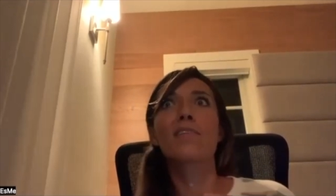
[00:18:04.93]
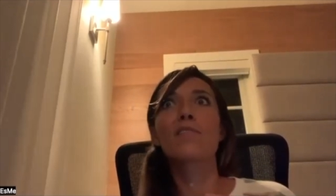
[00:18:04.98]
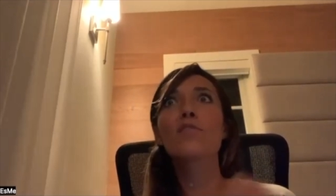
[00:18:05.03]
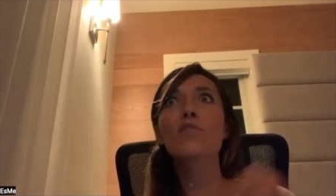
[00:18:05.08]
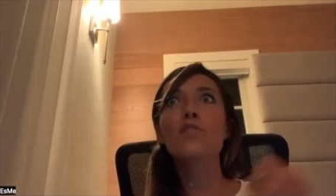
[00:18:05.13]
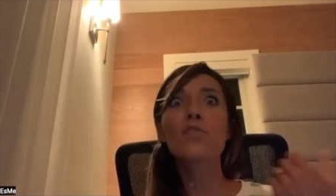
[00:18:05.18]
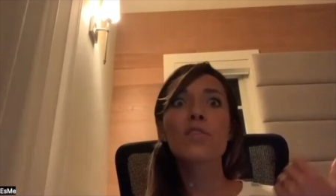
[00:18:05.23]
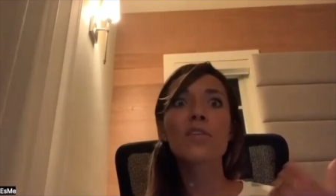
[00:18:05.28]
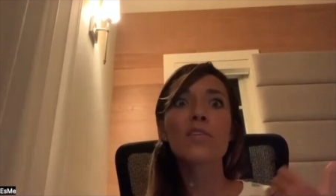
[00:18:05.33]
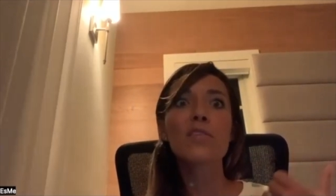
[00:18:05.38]
You
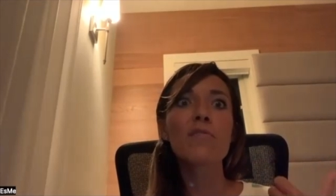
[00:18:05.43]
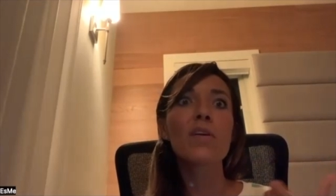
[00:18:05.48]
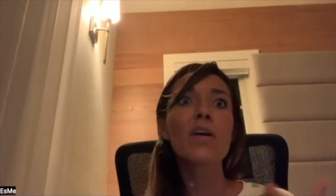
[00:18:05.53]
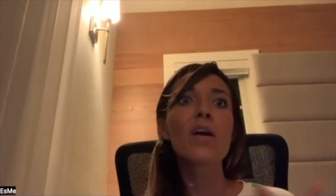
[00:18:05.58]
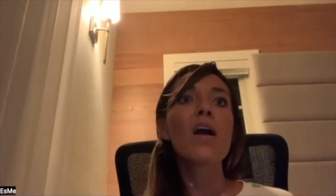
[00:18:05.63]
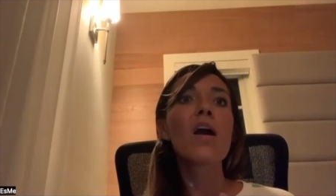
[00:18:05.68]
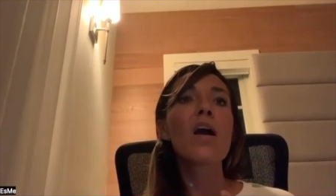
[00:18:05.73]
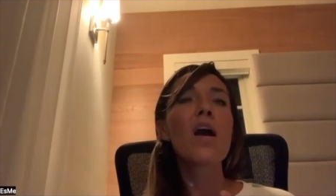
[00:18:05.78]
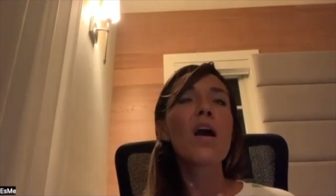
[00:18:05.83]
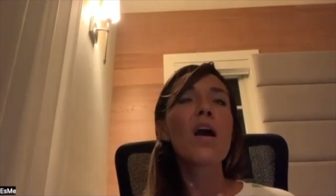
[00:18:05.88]
shouldn't
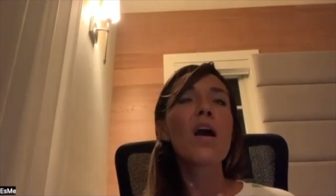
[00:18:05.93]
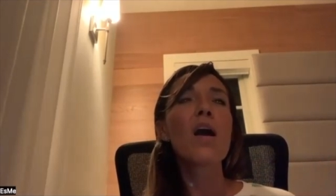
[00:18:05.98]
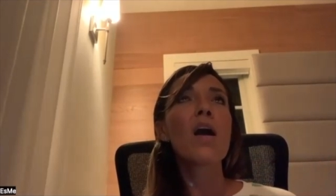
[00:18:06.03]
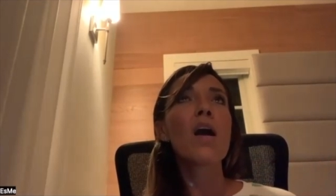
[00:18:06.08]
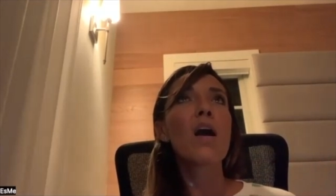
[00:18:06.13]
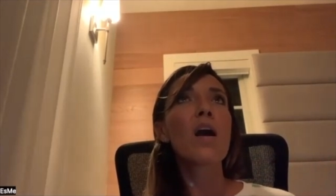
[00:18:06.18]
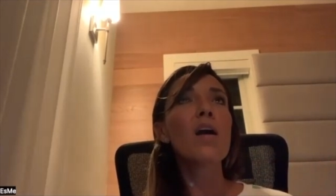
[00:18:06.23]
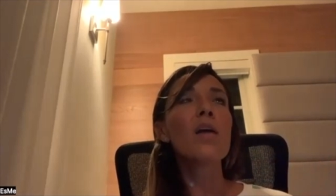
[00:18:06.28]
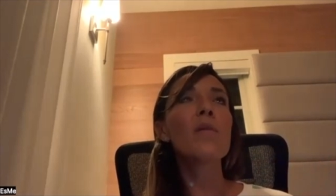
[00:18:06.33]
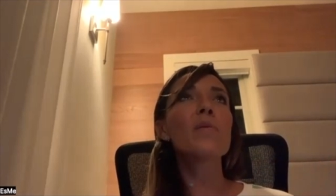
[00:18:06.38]

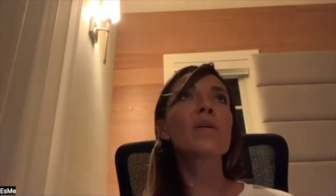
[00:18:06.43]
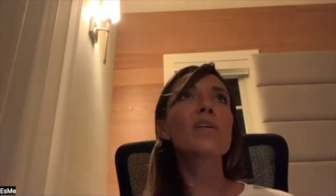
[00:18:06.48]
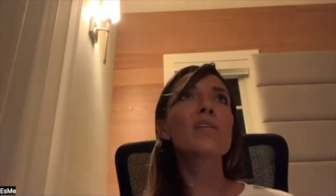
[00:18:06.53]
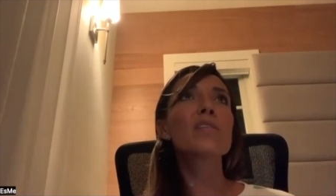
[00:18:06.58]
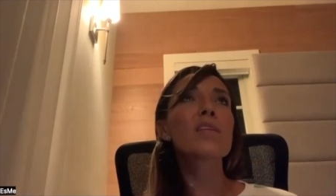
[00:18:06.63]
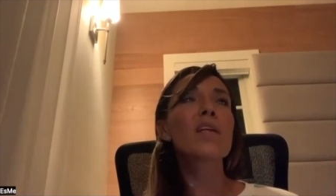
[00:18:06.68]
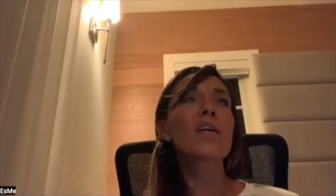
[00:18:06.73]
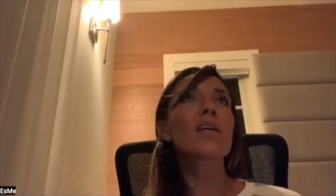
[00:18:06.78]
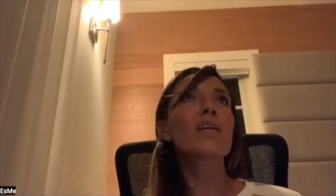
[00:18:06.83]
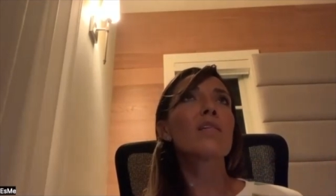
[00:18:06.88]
oh my gosh,
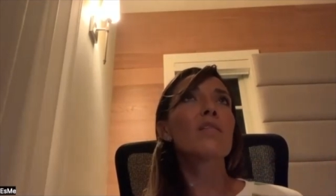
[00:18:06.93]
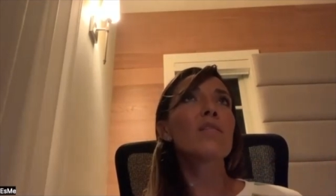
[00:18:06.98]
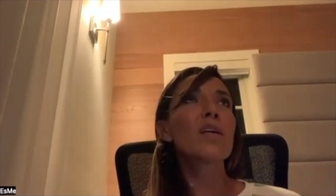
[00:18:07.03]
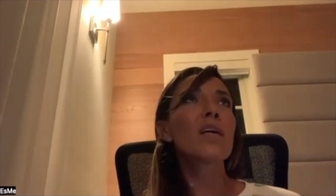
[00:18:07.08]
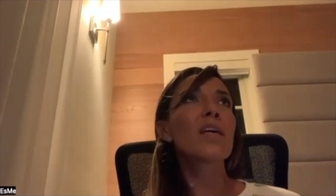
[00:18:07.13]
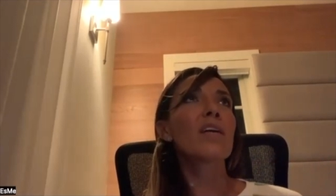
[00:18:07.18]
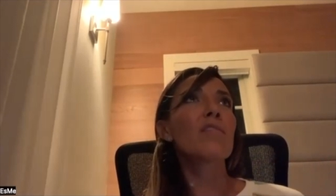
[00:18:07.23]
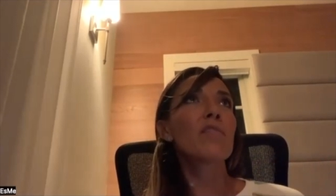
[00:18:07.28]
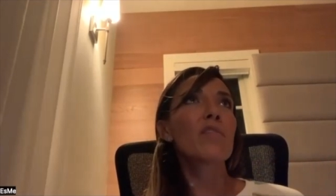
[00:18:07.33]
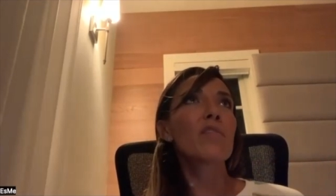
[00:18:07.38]
like,
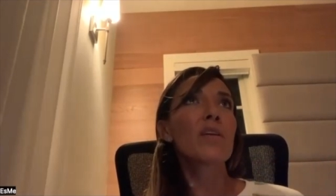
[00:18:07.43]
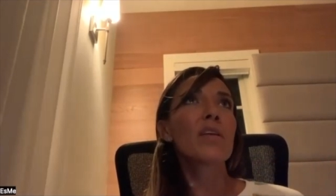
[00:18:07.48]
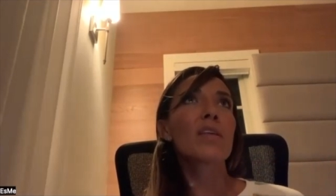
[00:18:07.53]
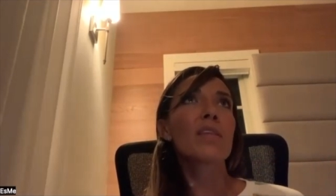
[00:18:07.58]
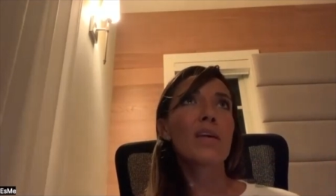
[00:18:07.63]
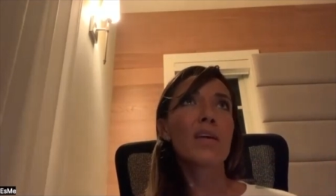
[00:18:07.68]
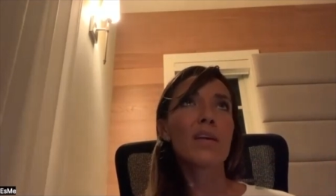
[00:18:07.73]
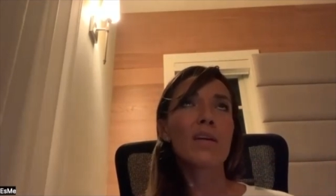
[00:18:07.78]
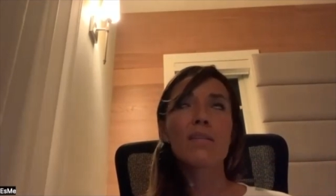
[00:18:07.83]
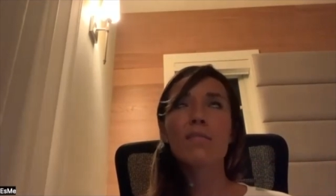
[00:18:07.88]
okay, I'm feeling
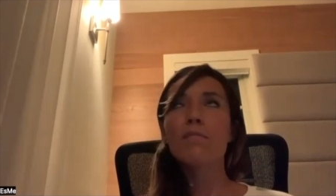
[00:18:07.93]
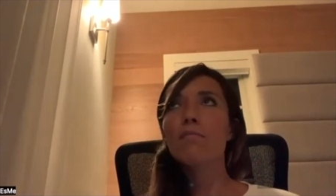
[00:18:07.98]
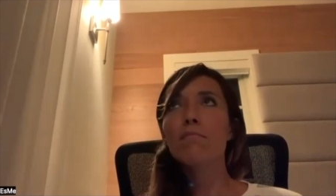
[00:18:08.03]
that.